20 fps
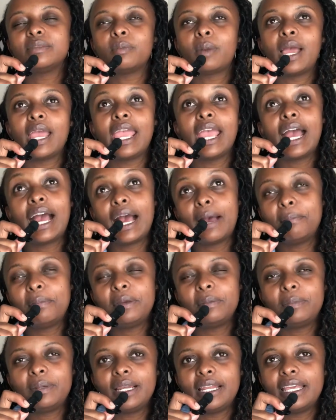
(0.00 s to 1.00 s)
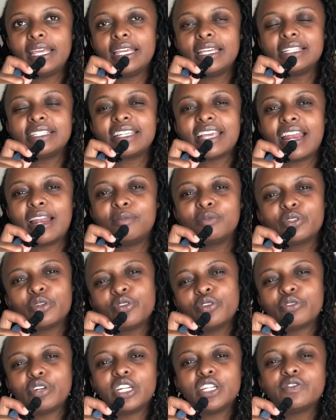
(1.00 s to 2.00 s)
is my happy place, and I'm
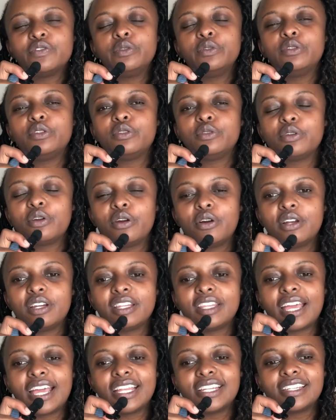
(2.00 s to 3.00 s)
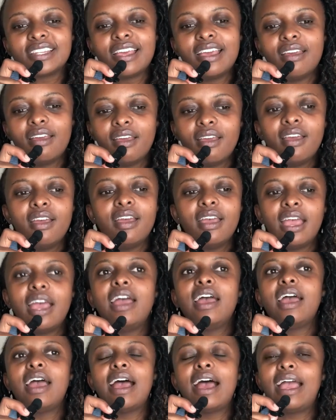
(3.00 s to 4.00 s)
so grateful to God that
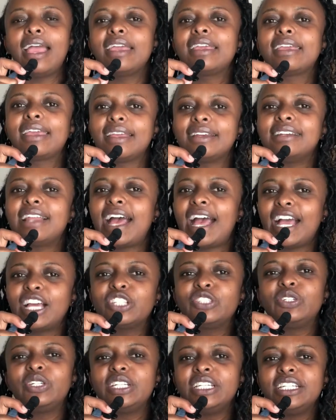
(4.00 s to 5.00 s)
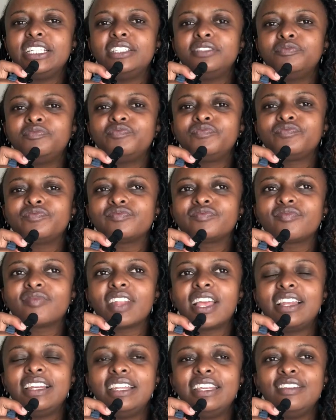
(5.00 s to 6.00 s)
I can actually
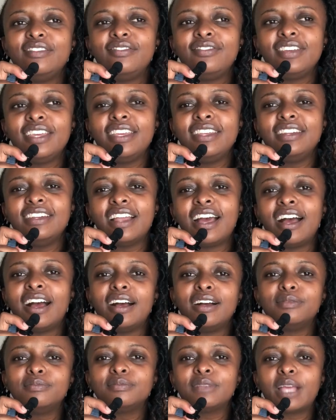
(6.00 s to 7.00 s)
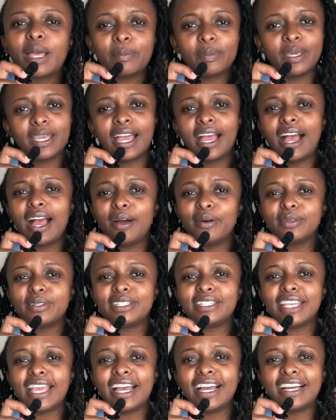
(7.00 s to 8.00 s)
live in a bigger
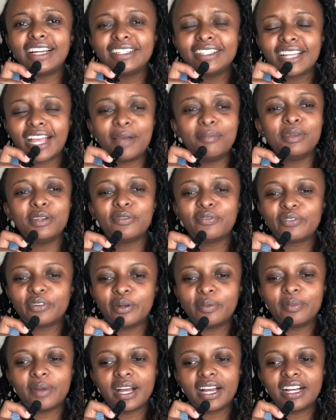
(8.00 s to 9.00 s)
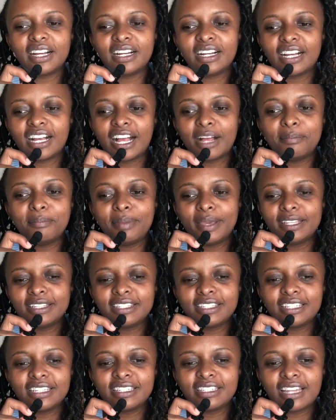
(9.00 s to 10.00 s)
house, yeah, coming from a
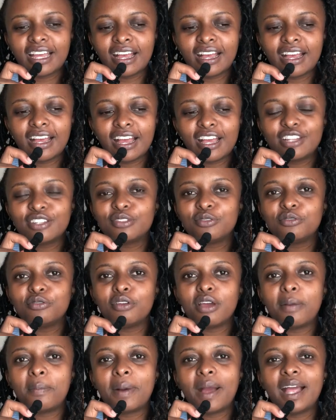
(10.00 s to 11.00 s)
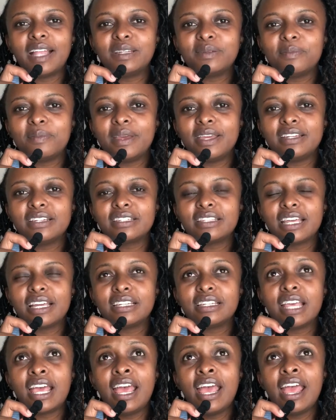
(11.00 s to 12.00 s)
bedsitter, a studio apartment
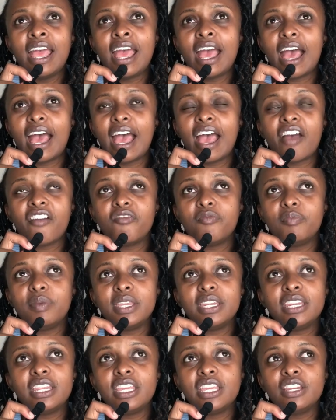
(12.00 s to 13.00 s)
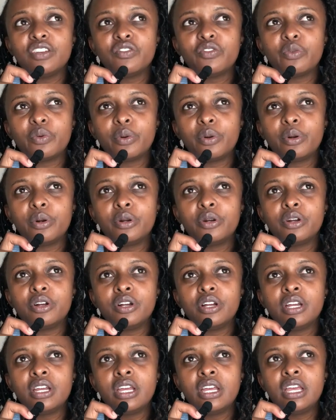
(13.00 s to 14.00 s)
that I have been in
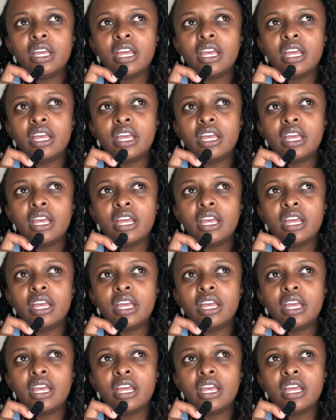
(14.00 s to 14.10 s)
for